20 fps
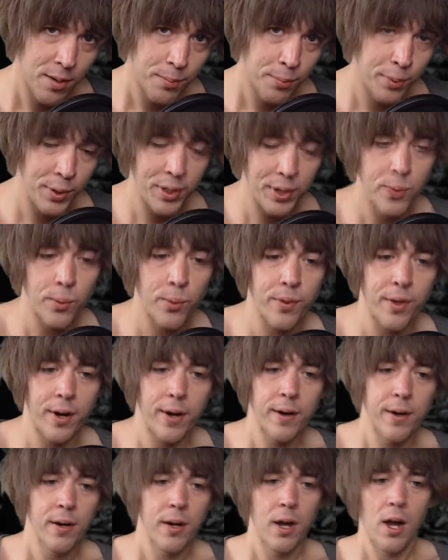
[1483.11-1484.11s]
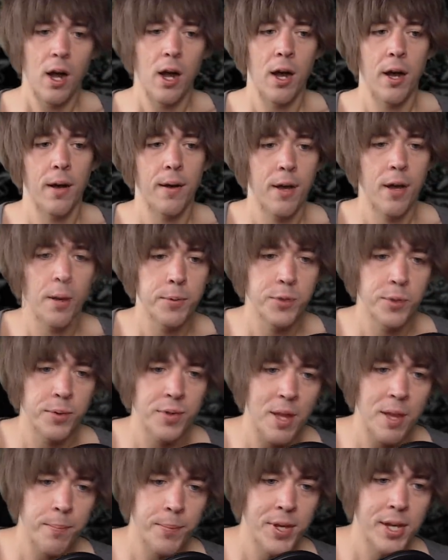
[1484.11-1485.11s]
Pretty cool there. Helps you with
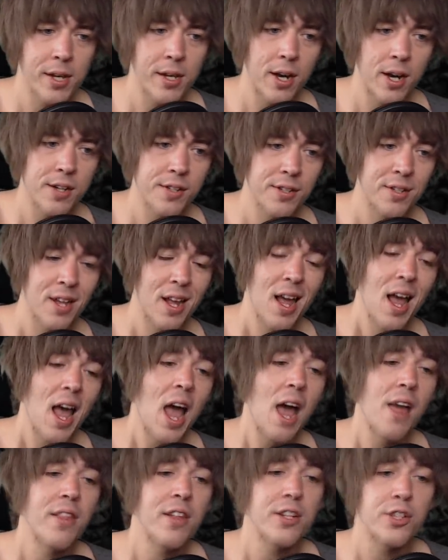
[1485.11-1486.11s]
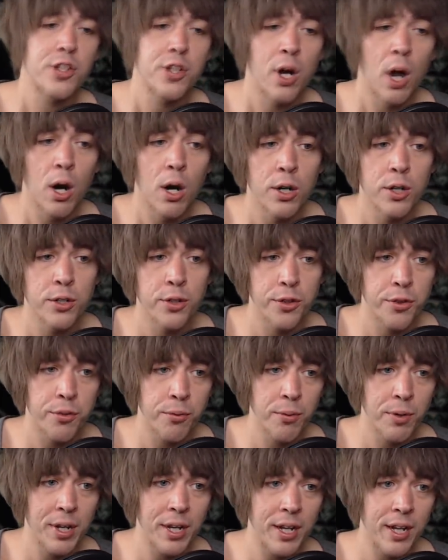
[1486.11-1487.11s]
the MP cost. And then turn
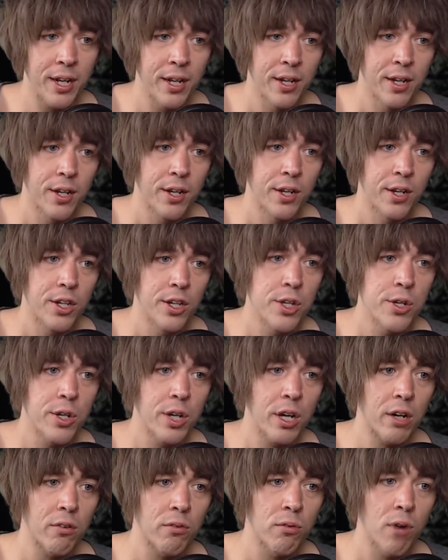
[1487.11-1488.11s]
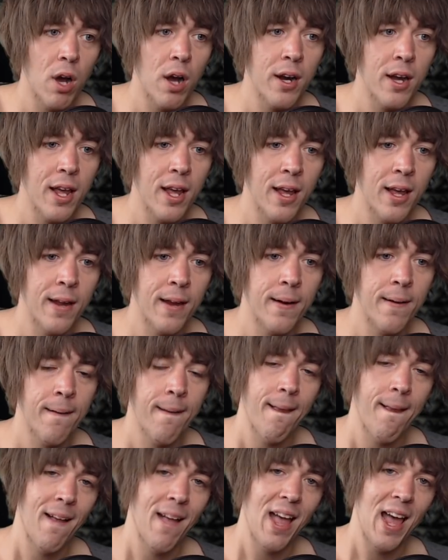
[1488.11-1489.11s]
3, you can run in,
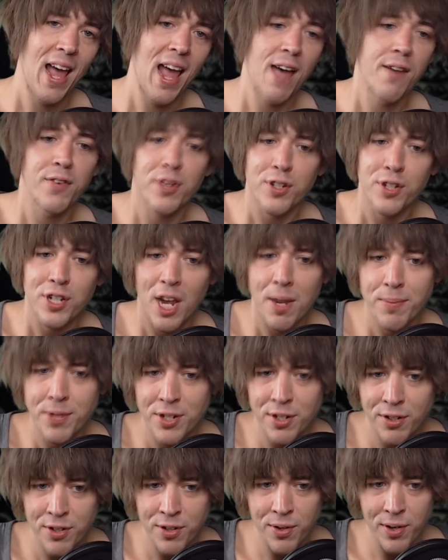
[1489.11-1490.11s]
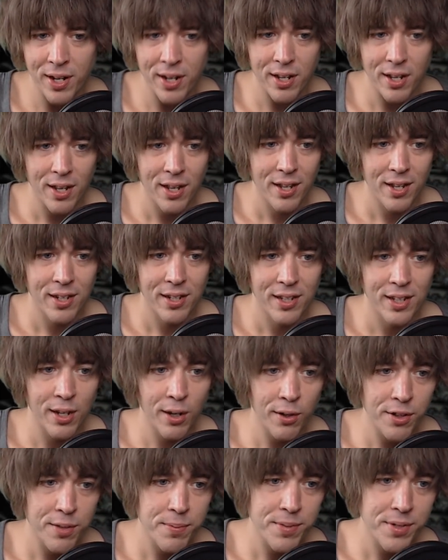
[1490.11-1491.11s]
have your type 0 unit
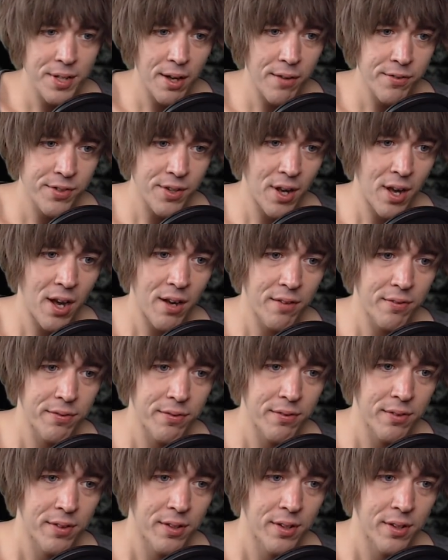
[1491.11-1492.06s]
kill themselves off,